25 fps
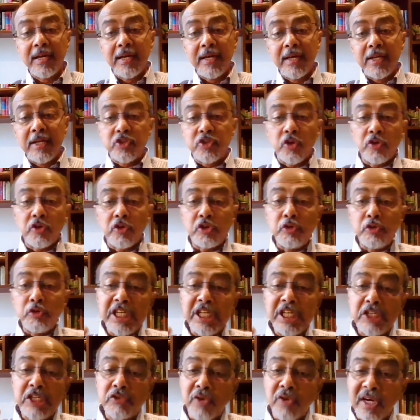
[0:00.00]
So you
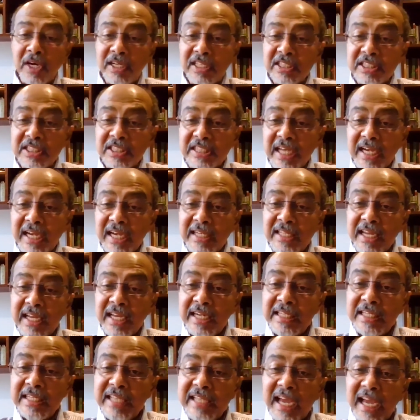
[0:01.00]
need to understand the
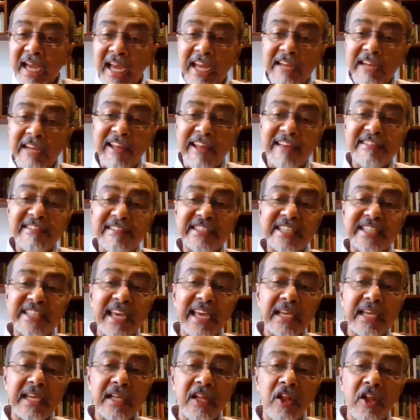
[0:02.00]
entire life
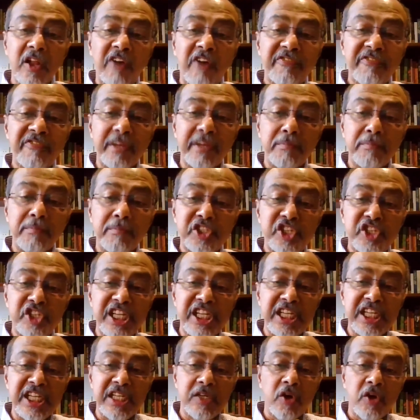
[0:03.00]
cycle of the
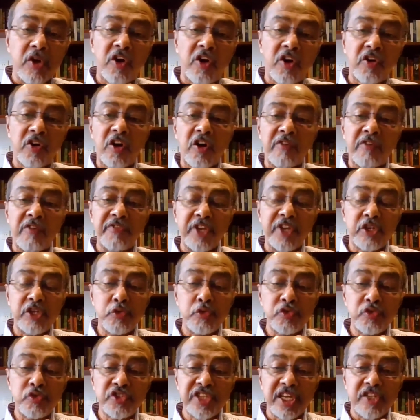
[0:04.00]
machine or of the
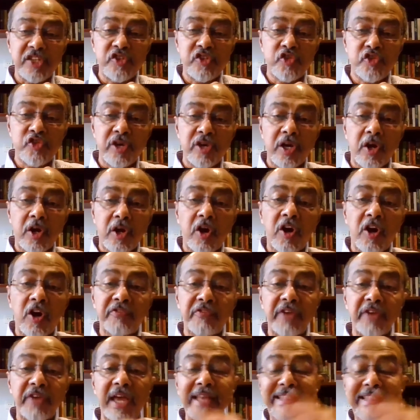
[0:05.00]
usage
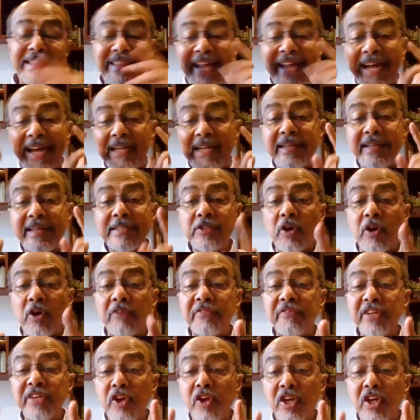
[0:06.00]
of, and that is
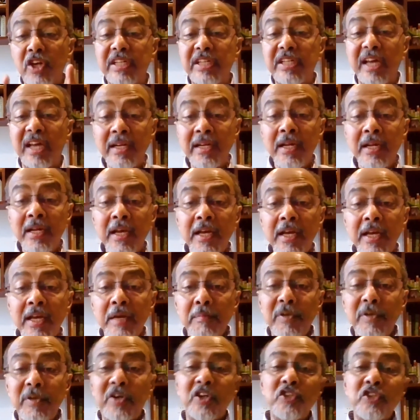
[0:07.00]
often not done
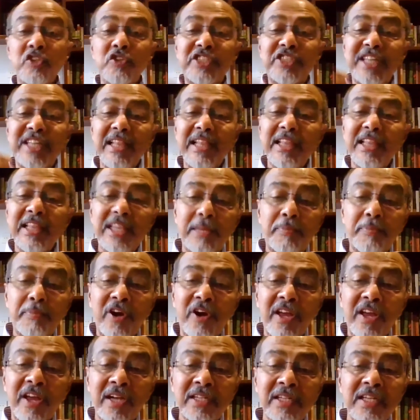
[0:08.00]
because you sell the
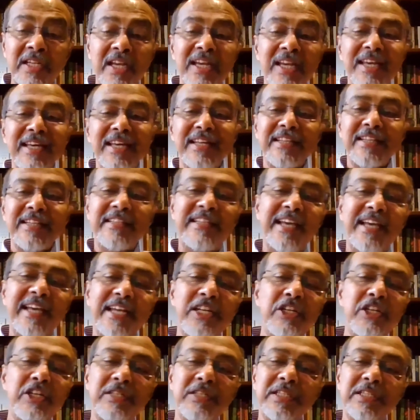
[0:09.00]
product,
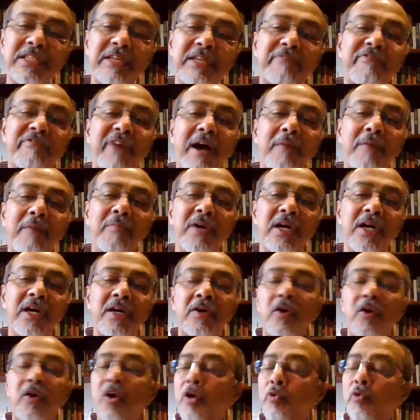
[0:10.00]
then the
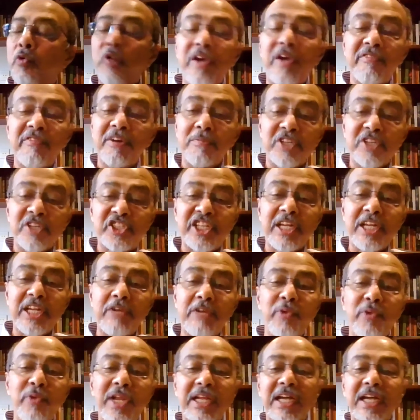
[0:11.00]
farmer or whoever
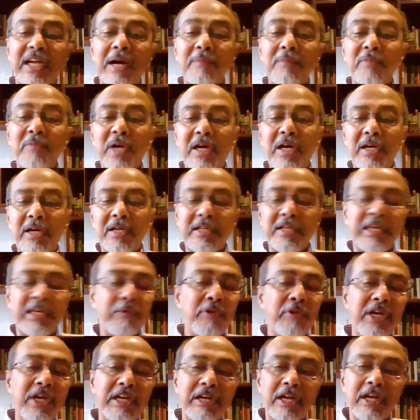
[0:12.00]
machine will come, he
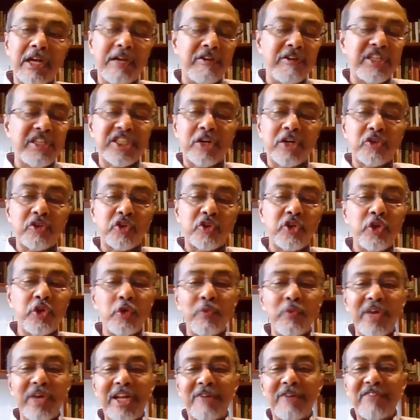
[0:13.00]
will reach out to you
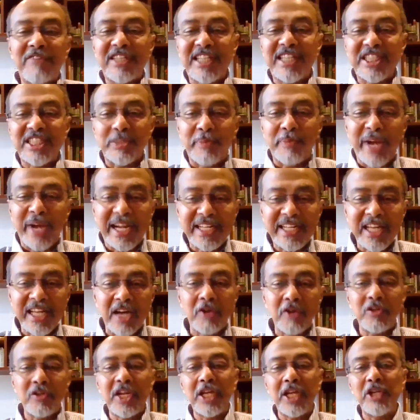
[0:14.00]
whenever there's a
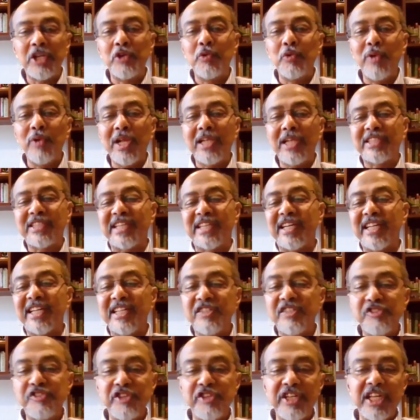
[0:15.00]
breakdown, and you will send the
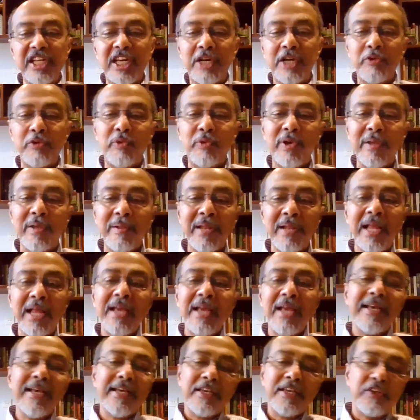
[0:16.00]
engineer who will,
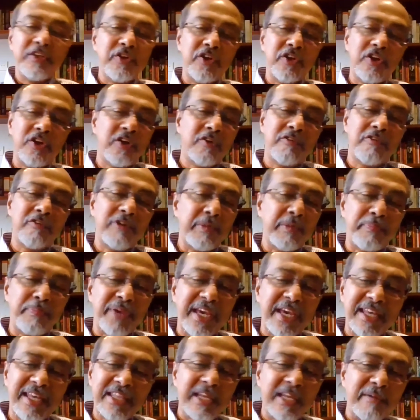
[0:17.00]

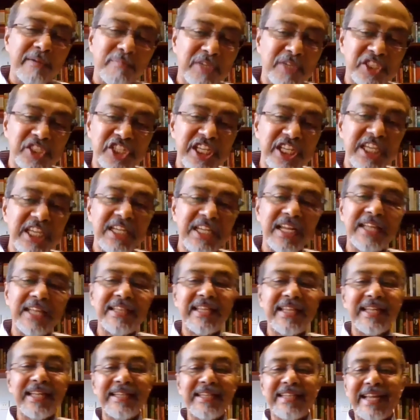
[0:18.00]
repair the machine, and
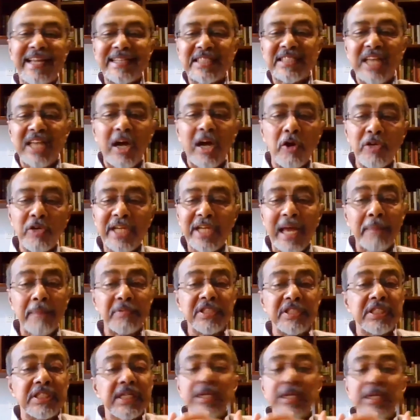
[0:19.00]
then that's how it
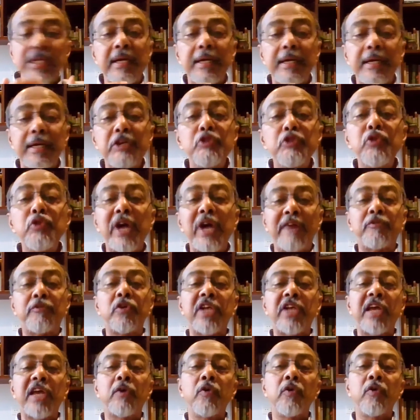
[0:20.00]
happens. You have to
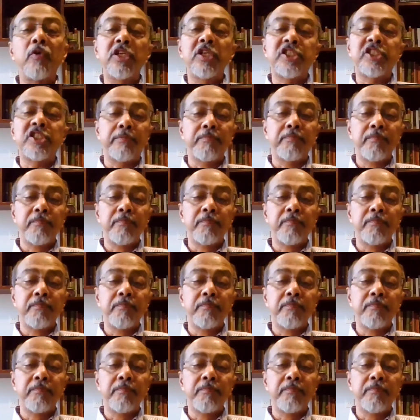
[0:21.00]
take ownership.